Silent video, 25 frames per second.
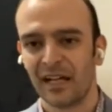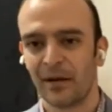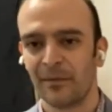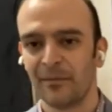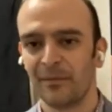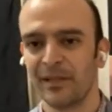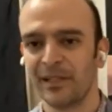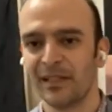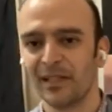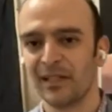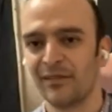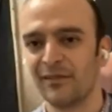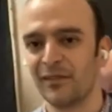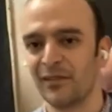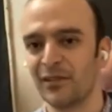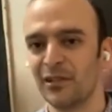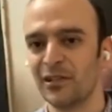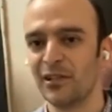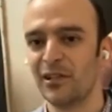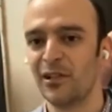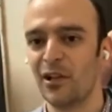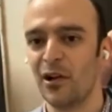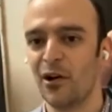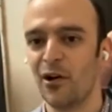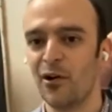going to give you a
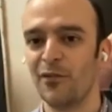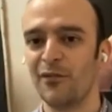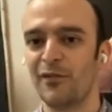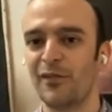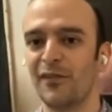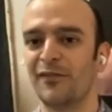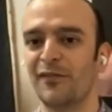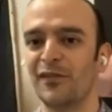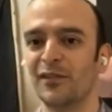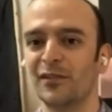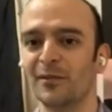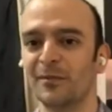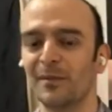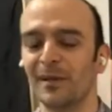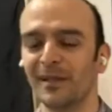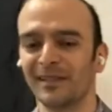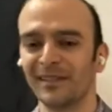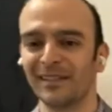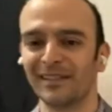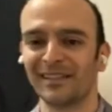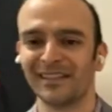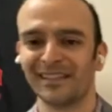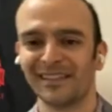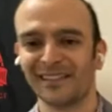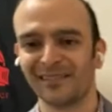little overview about
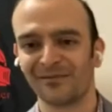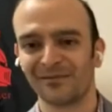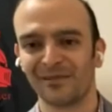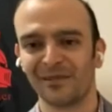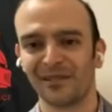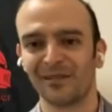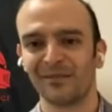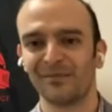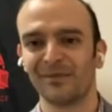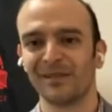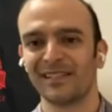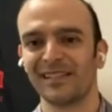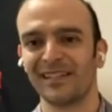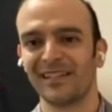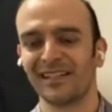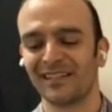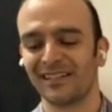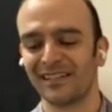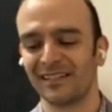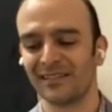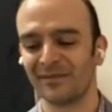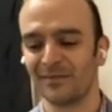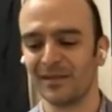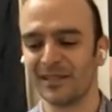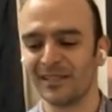the things we're going to be
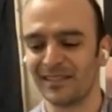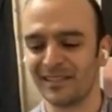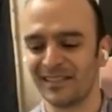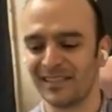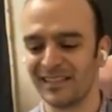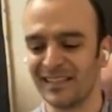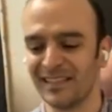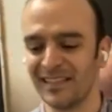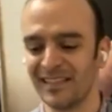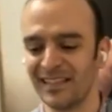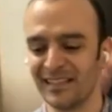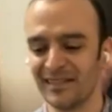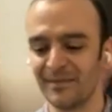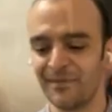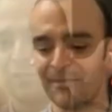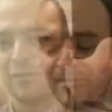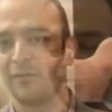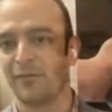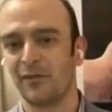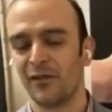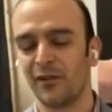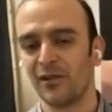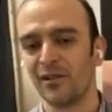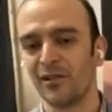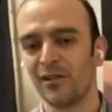talking about today.
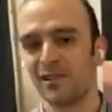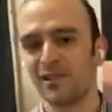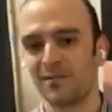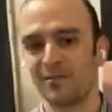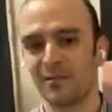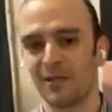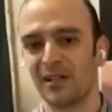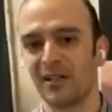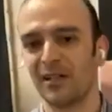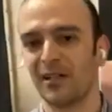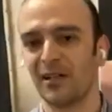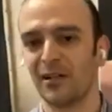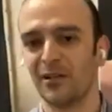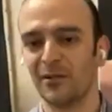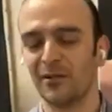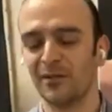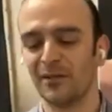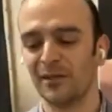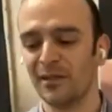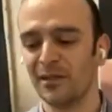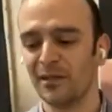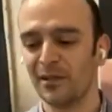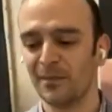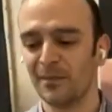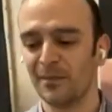First, we're going to go
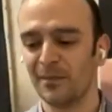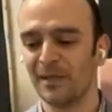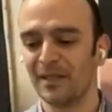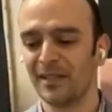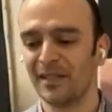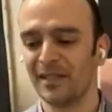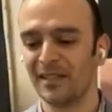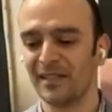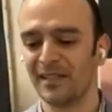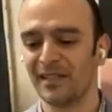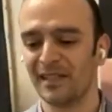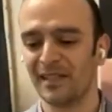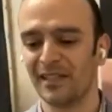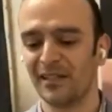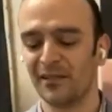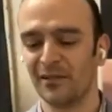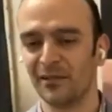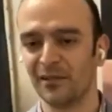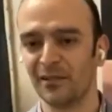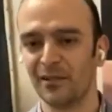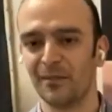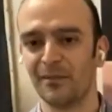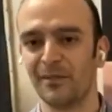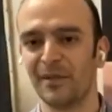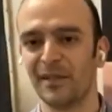into a
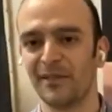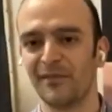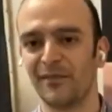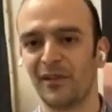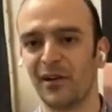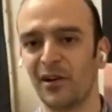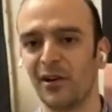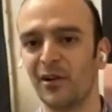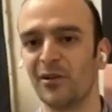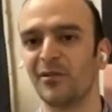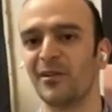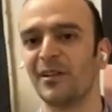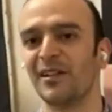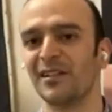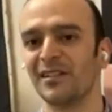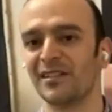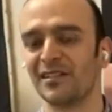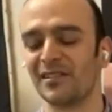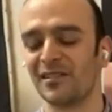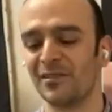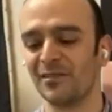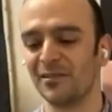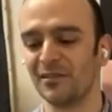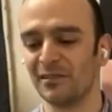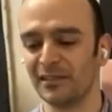little bit of our own
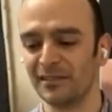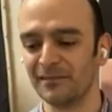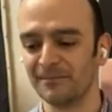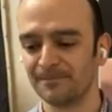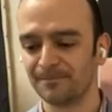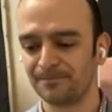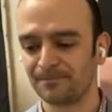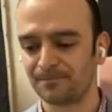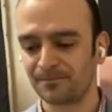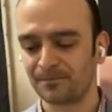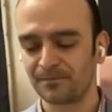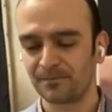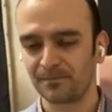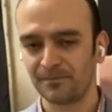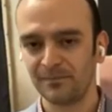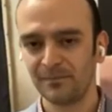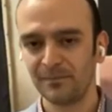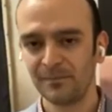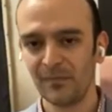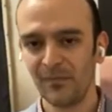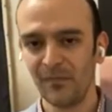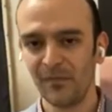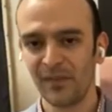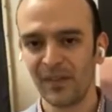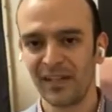history,
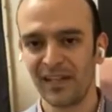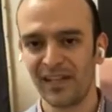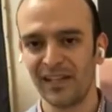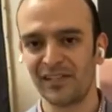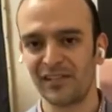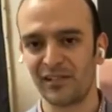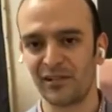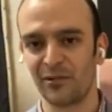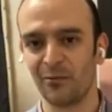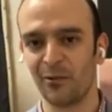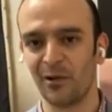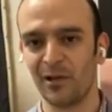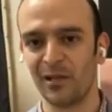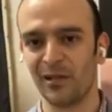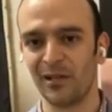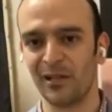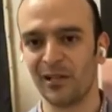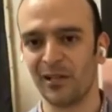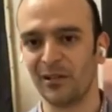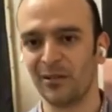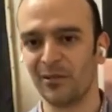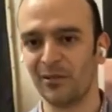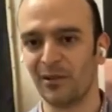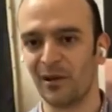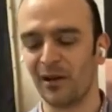in case you're
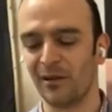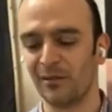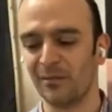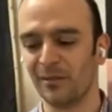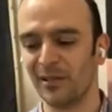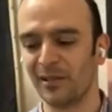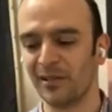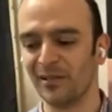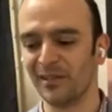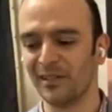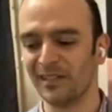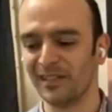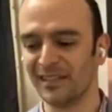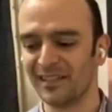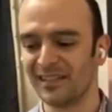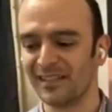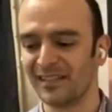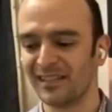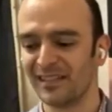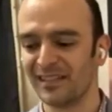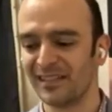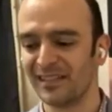wondering who Arbiter is.